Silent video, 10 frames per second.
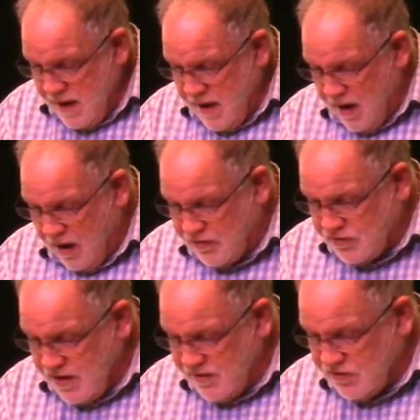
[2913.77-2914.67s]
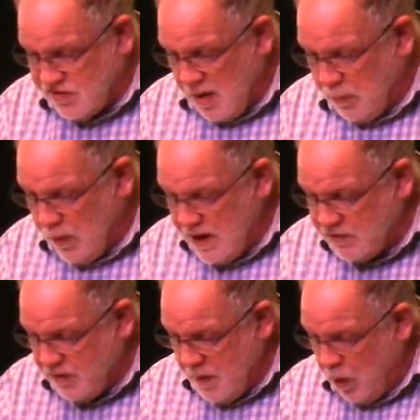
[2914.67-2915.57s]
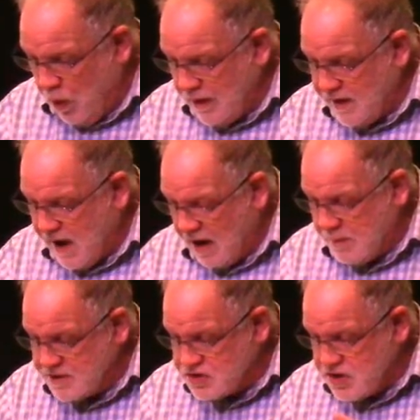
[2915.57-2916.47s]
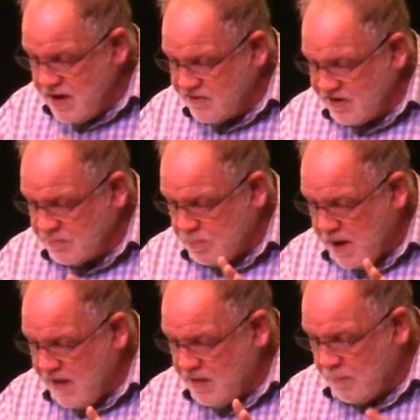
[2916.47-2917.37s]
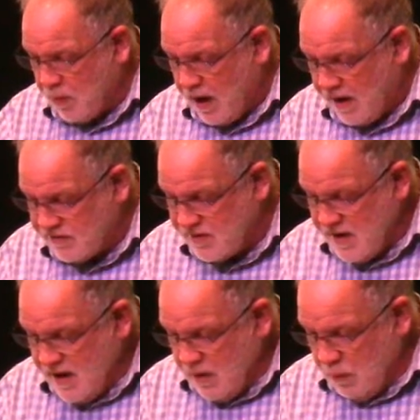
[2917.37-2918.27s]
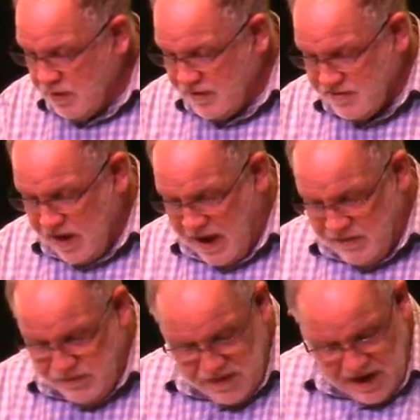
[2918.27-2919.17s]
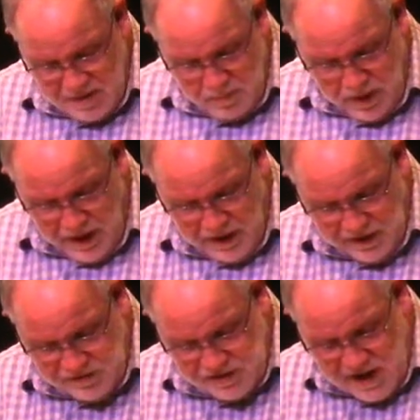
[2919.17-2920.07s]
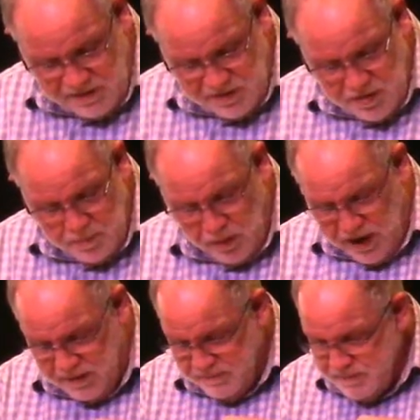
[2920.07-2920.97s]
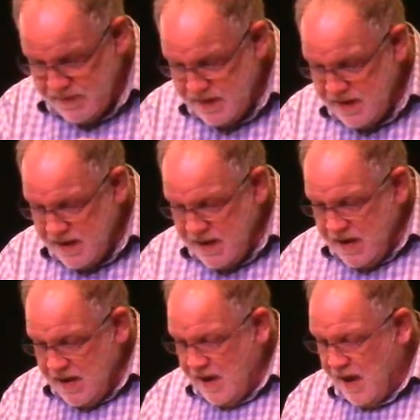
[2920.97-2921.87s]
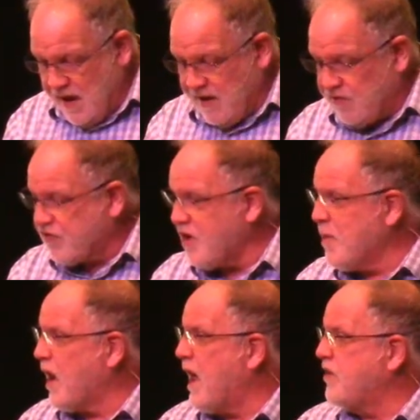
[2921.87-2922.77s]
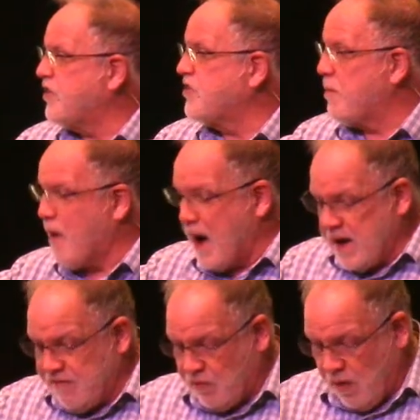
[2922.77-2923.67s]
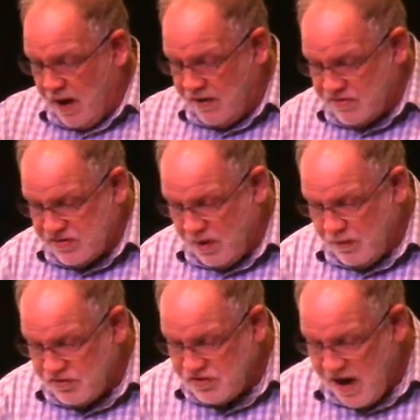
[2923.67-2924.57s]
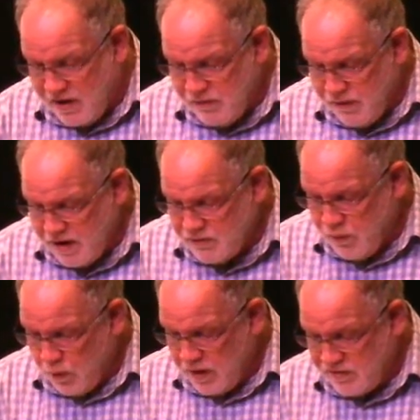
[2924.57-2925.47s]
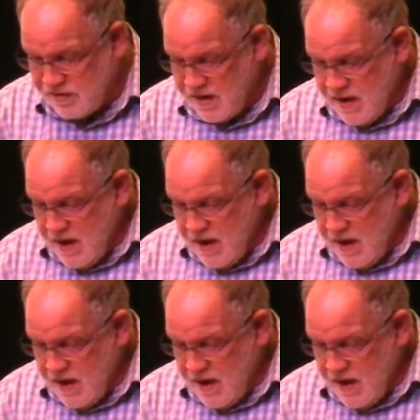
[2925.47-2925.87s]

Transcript: Uh, our sins separate us from a holy God, but Jesus paid the price with his life and blood. Let's take the bread. Uh, it symbolizes the body of Christ that was sacrificed for us.